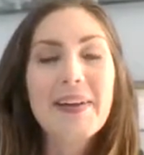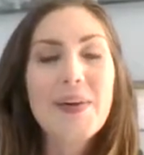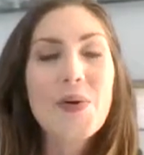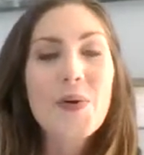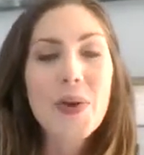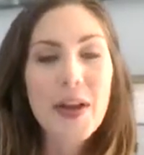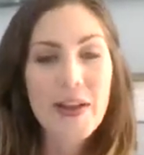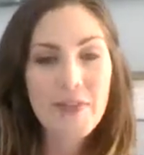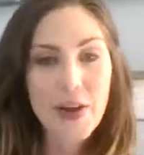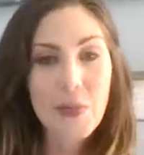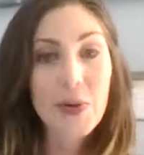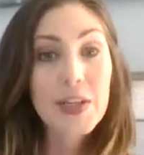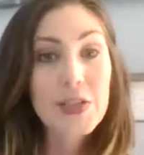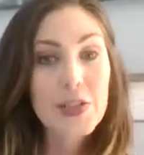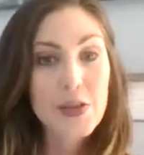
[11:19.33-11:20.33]
or if I
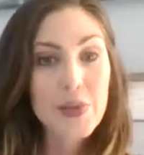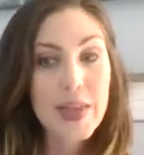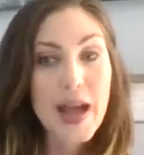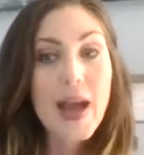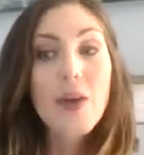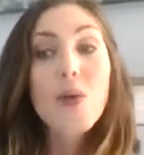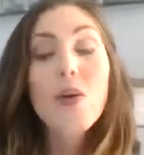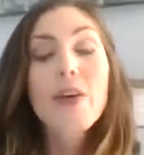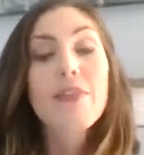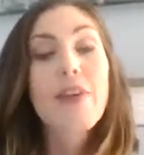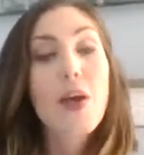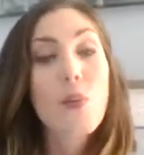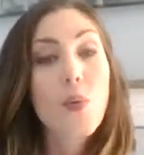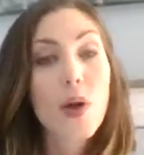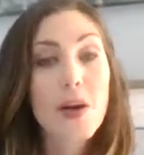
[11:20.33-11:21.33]
want to do that, or if
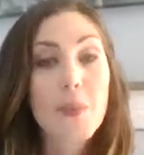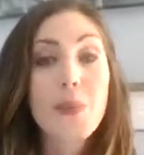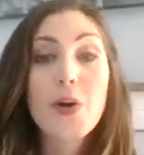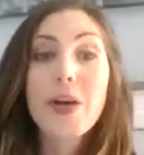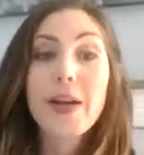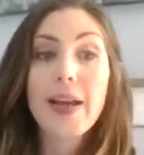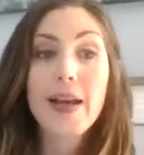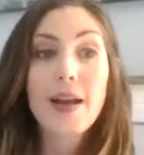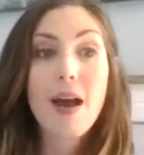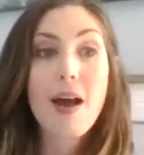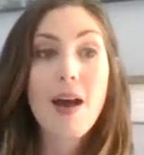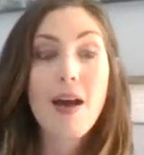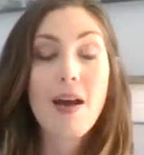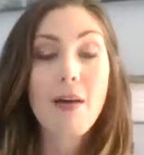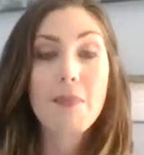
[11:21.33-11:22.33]
I want to put it
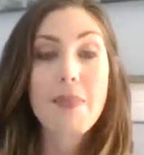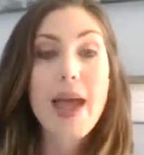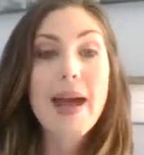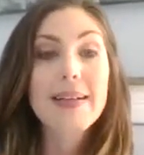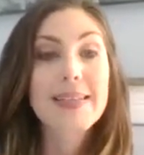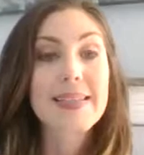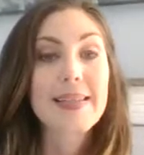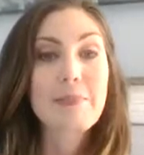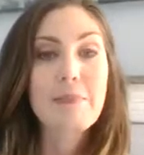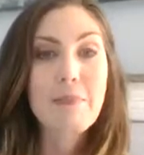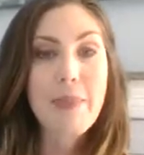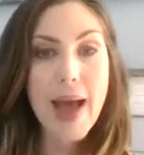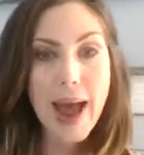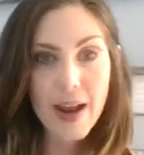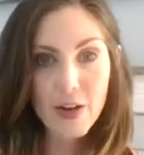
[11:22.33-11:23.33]
as the
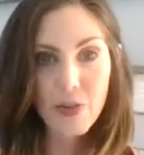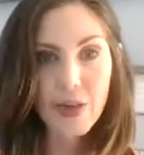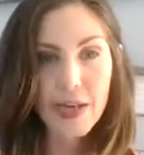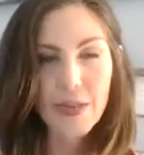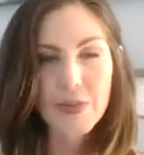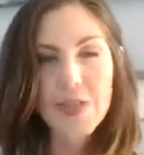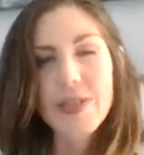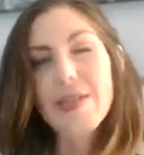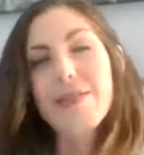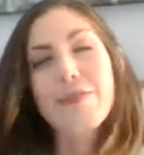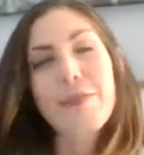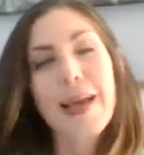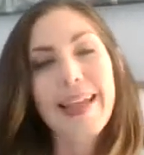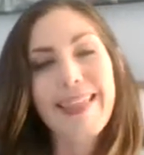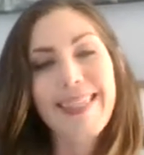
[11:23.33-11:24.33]
background of
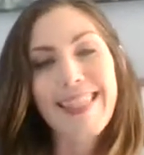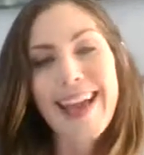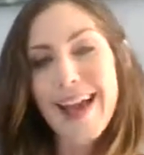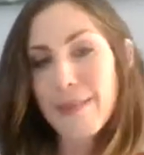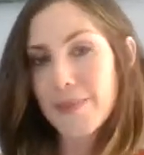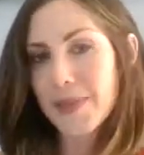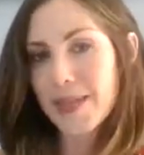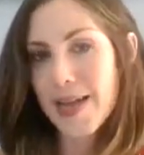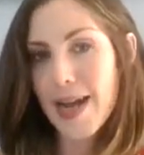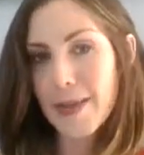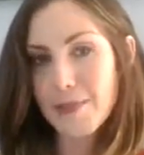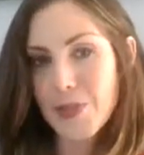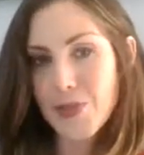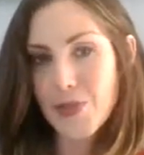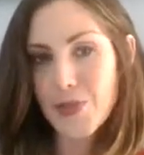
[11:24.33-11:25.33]
my
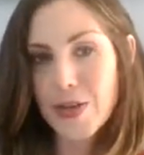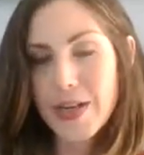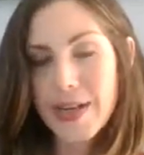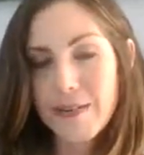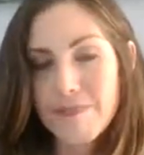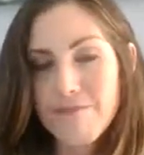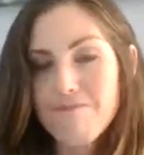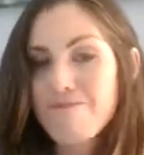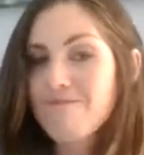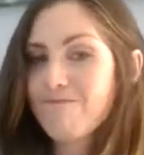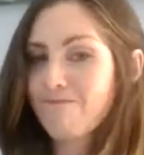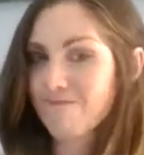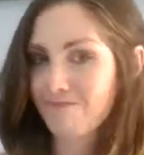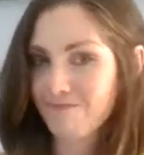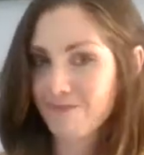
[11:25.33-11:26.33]
laptop screen,
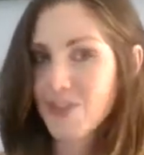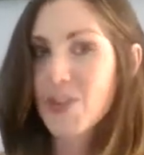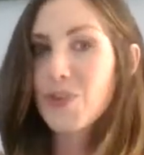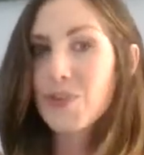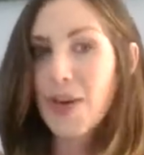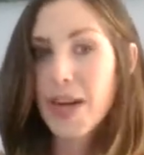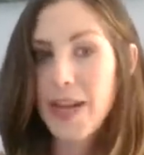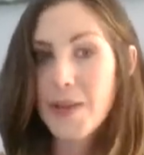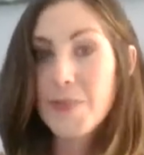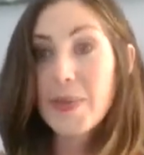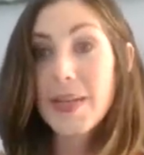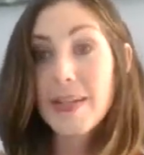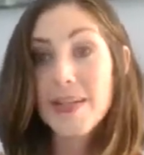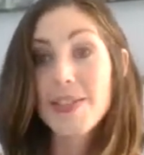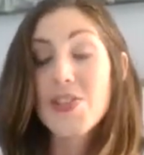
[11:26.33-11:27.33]
right?
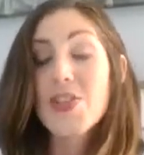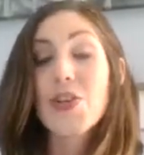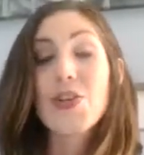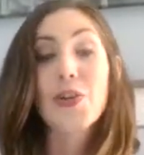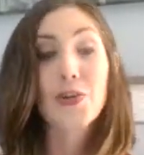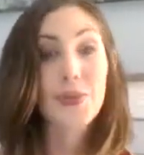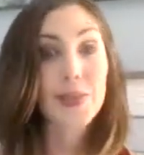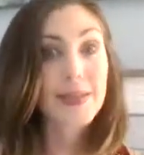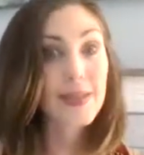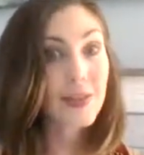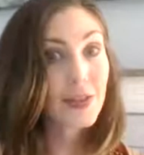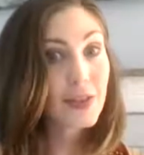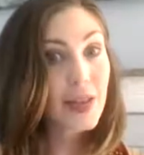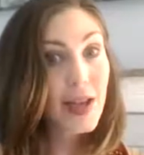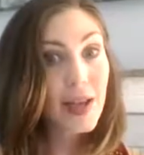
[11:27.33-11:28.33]
Because you're always on
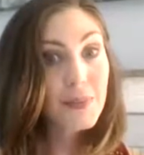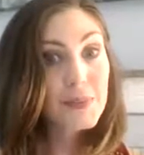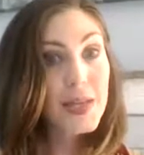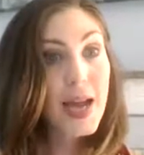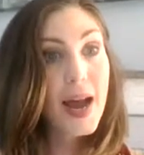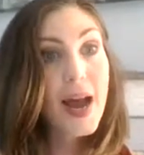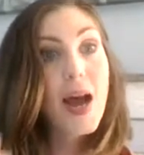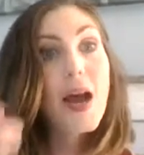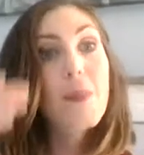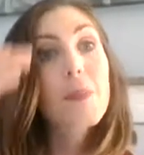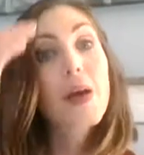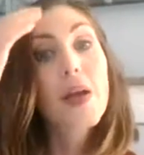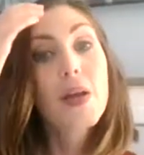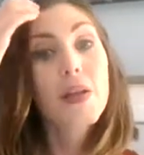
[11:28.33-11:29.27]
your laptop,